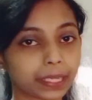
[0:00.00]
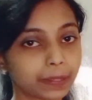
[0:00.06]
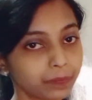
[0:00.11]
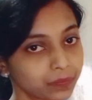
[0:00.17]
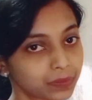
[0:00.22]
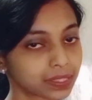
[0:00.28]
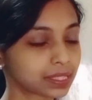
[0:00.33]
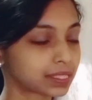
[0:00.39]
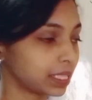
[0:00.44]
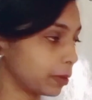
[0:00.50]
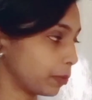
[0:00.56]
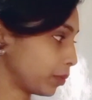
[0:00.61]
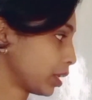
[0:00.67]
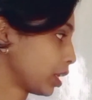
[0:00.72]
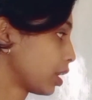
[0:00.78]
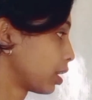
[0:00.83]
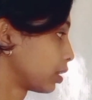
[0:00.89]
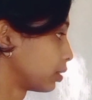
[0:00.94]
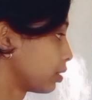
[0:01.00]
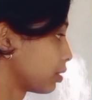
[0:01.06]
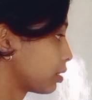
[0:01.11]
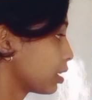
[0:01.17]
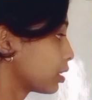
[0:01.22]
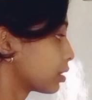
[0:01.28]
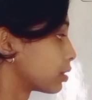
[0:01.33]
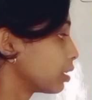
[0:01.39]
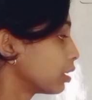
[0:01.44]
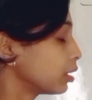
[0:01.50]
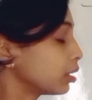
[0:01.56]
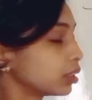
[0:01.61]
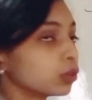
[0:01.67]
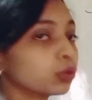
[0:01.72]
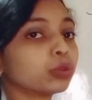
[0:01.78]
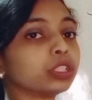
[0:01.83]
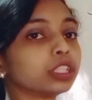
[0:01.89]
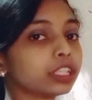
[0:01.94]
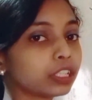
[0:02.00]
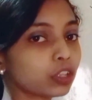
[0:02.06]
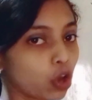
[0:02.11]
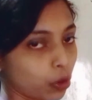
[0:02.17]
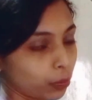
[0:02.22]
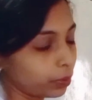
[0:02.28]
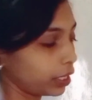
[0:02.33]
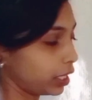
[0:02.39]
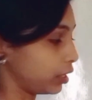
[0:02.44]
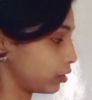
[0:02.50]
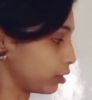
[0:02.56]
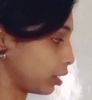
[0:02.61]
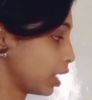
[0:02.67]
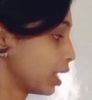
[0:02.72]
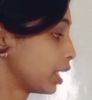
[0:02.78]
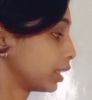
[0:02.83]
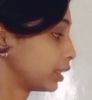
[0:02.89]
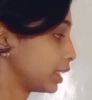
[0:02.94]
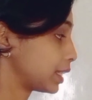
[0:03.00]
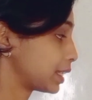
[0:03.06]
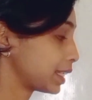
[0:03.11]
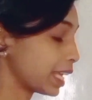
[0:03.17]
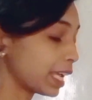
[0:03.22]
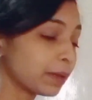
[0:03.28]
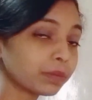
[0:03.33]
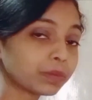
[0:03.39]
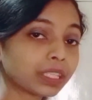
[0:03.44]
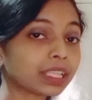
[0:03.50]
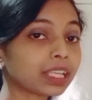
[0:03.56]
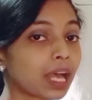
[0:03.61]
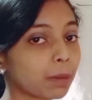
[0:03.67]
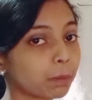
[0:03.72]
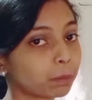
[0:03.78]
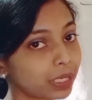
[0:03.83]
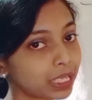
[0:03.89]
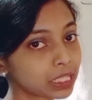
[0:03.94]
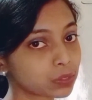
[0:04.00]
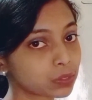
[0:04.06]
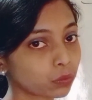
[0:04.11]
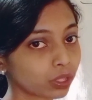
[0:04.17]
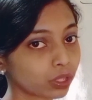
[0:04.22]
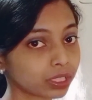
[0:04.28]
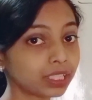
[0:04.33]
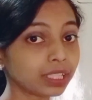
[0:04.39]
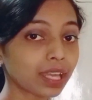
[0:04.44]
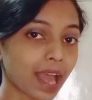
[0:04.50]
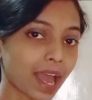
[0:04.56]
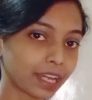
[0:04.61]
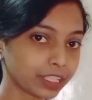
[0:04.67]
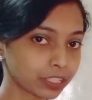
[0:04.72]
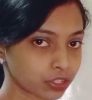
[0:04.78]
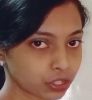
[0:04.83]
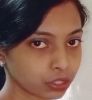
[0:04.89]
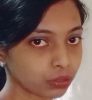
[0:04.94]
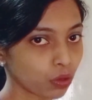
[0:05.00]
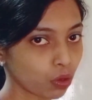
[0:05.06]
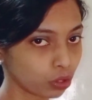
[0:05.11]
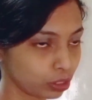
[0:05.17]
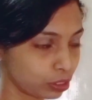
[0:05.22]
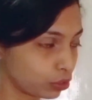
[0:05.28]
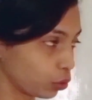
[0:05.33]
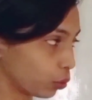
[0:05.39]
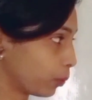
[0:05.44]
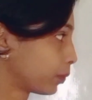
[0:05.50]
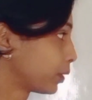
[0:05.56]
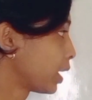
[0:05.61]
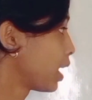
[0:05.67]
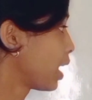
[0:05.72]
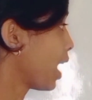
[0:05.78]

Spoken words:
named C. This is the unary operator. The same thing applies for the addition also.